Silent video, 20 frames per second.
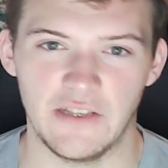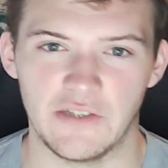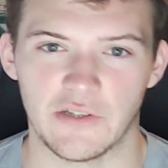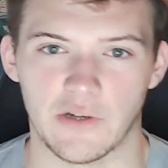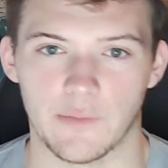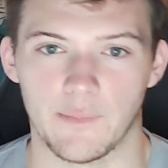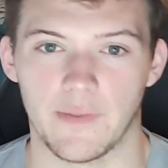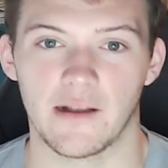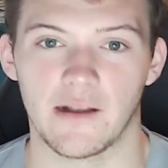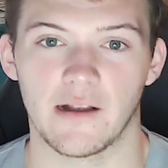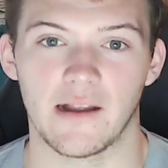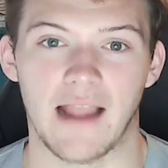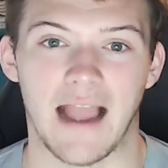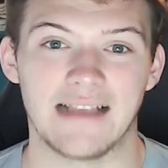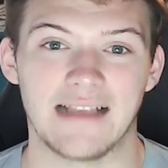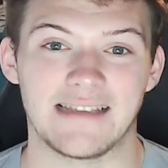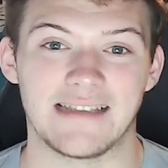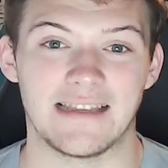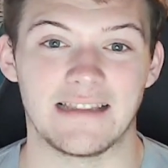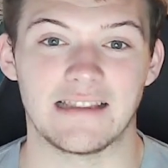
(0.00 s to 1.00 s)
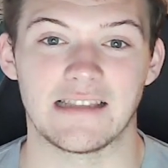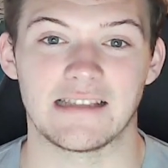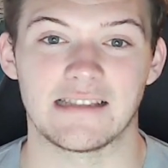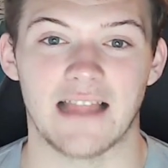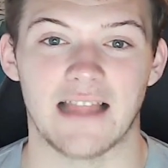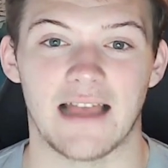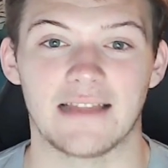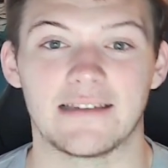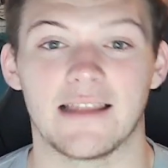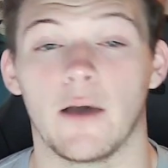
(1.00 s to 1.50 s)
or bigger guys in the
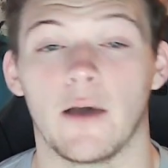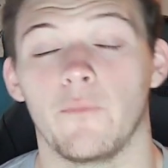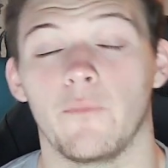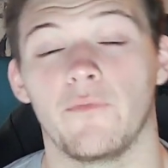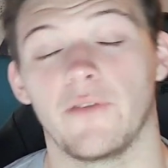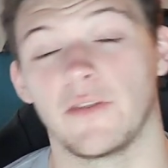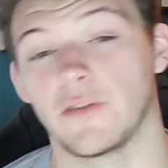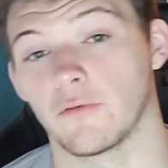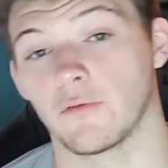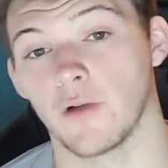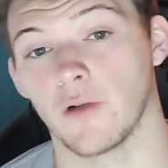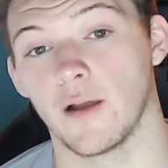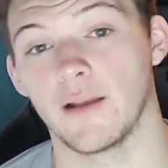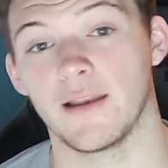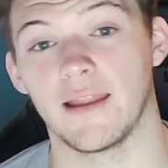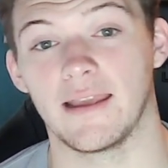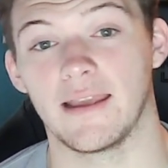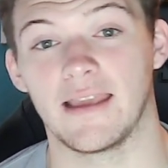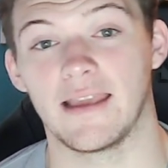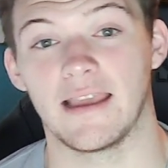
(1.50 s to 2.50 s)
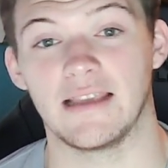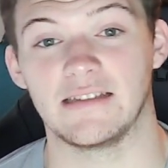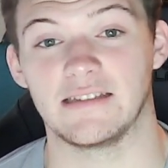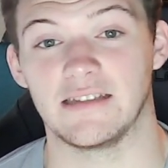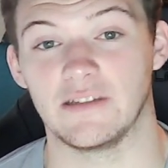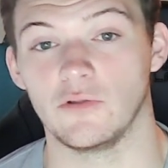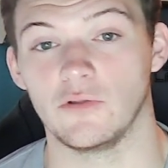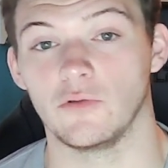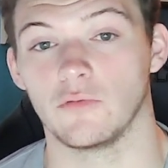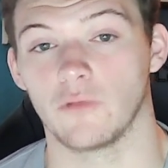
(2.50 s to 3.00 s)
slot to help fit the run in case they
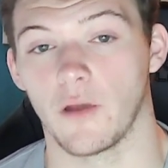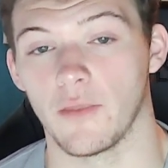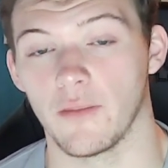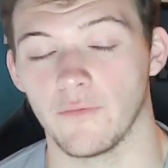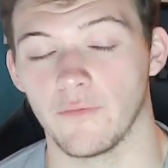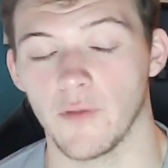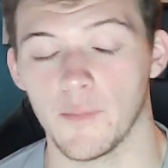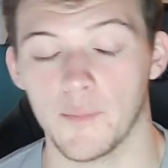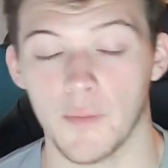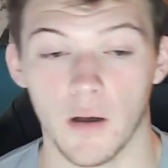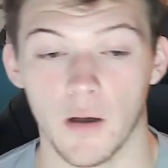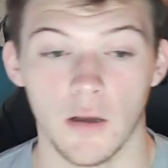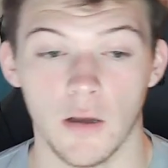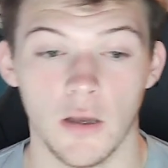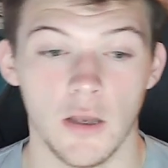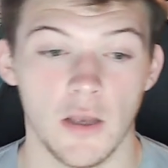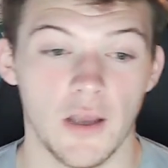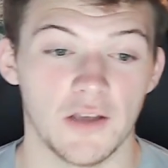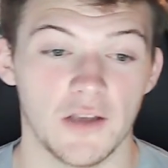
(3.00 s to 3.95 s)
do run the football.